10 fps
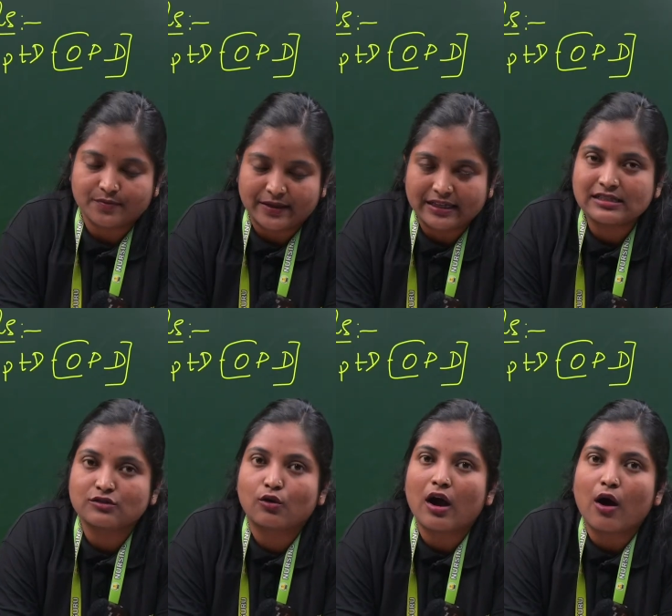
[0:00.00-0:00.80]
So
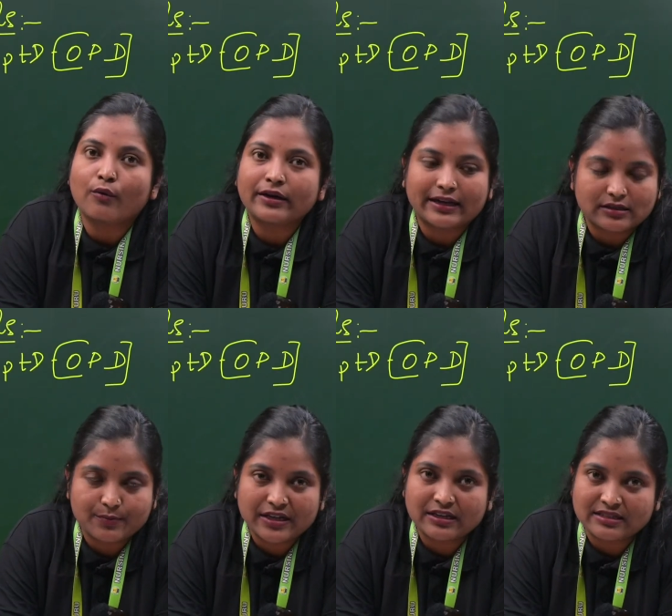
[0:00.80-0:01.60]
how it has been
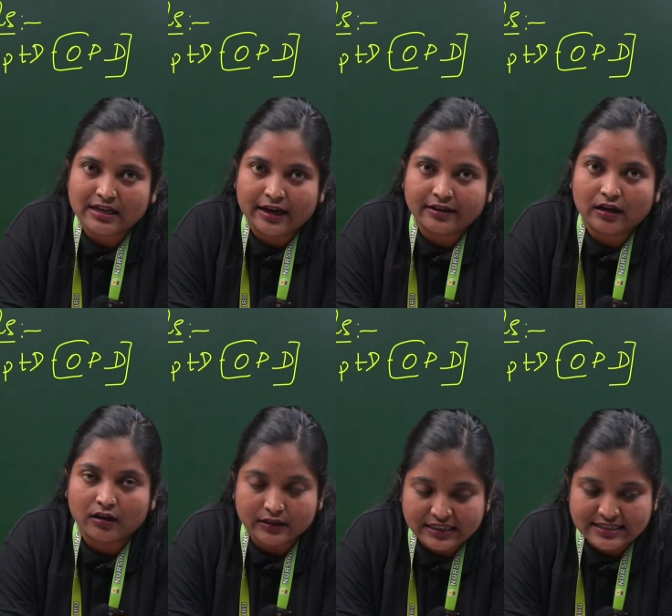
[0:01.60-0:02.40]

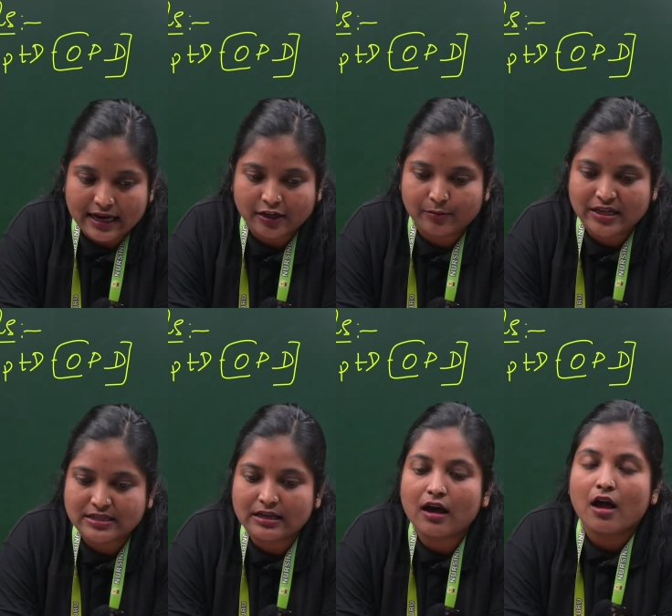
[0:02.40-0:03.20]
designed means
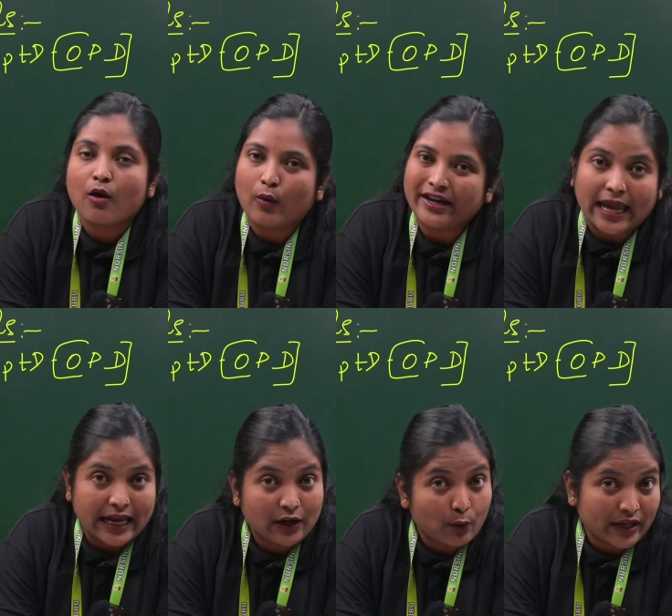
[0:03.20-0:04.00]
one
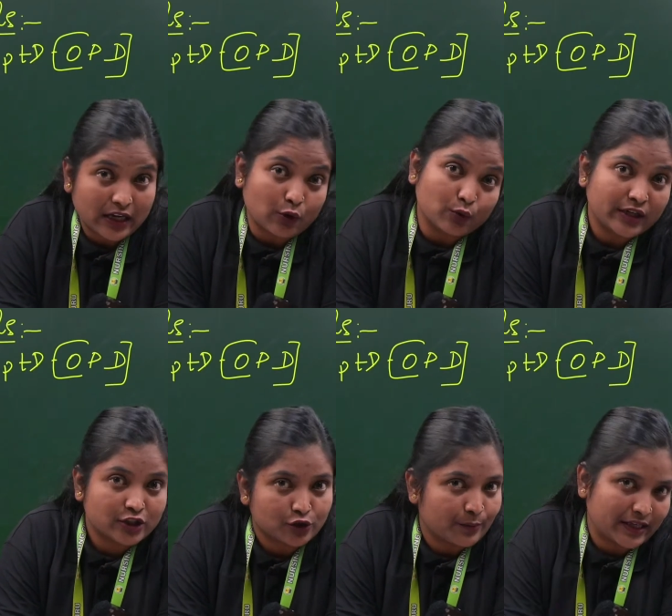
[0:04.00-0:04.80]
inquiry unit should be there.